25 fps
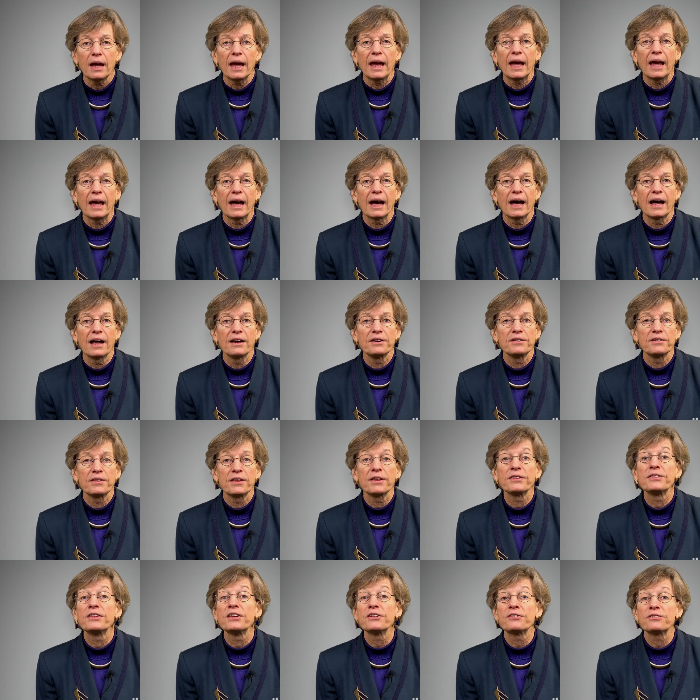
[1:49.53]
and
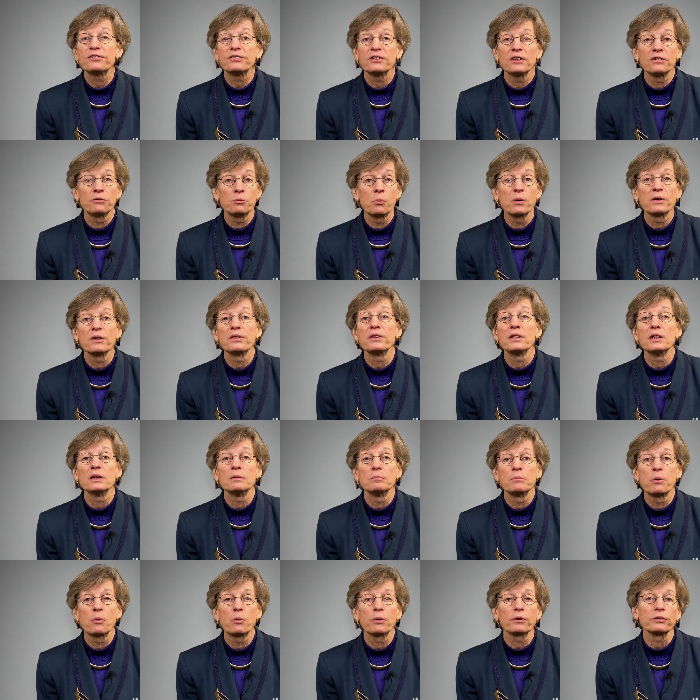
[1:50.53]
that this is one of the
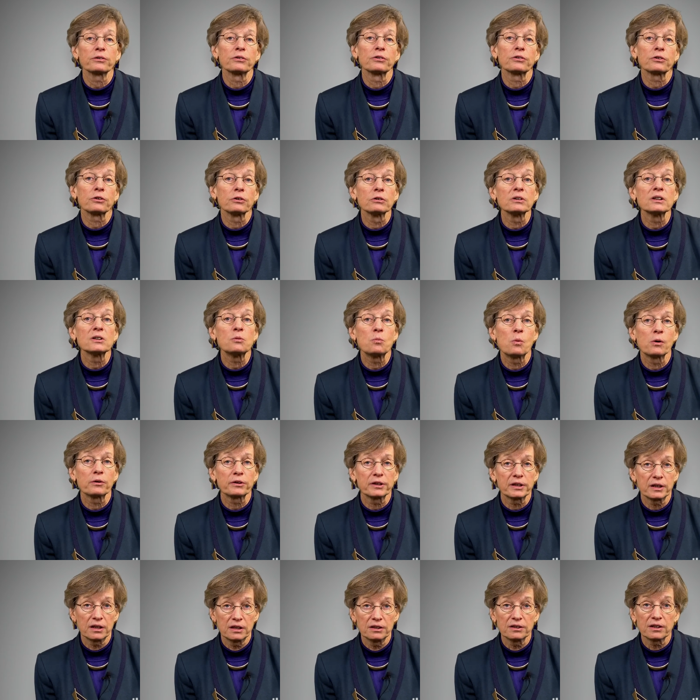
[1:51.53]
important early
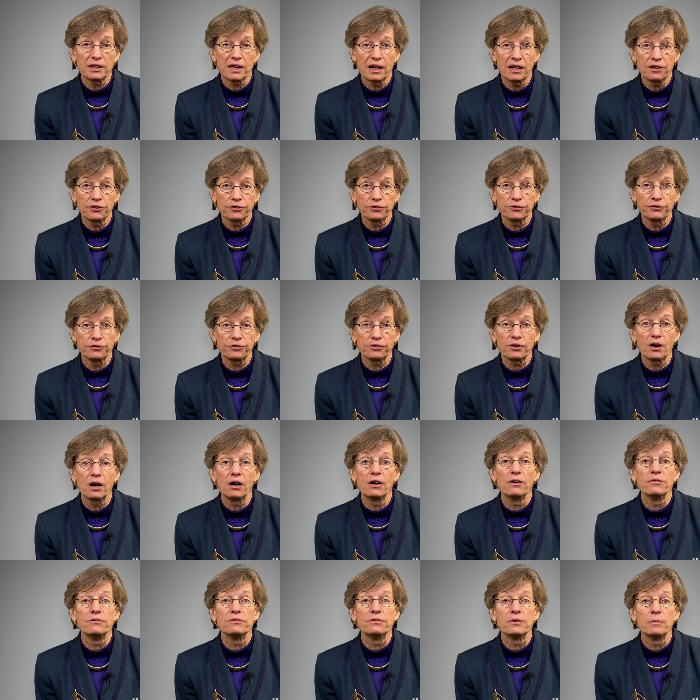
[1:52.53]
warning indicators
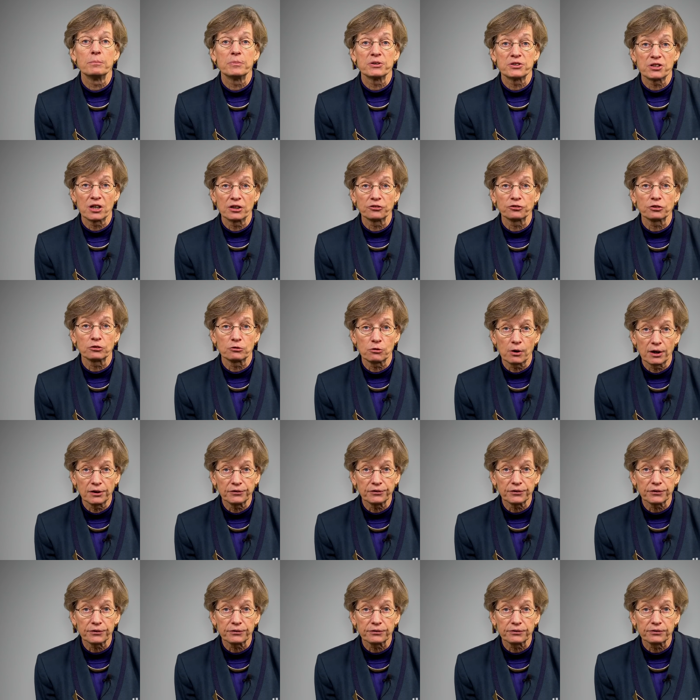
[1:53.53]
of potential
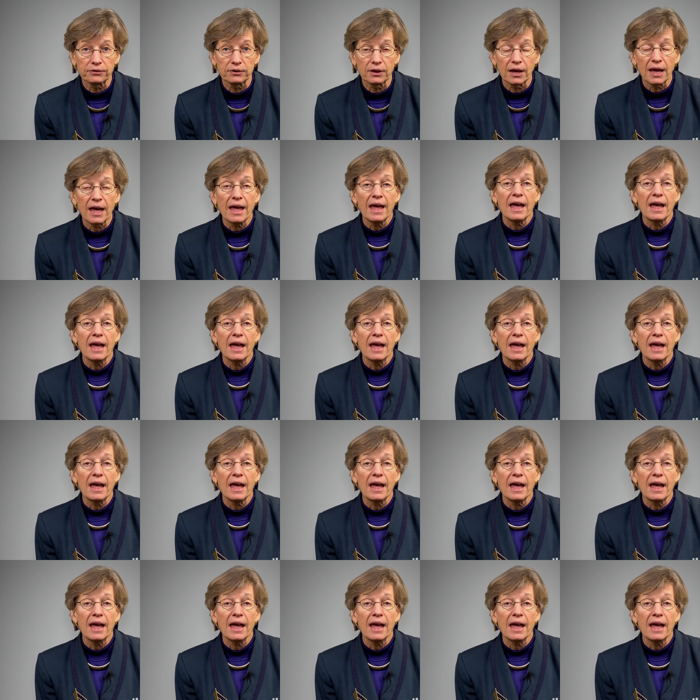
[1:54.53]
crisis.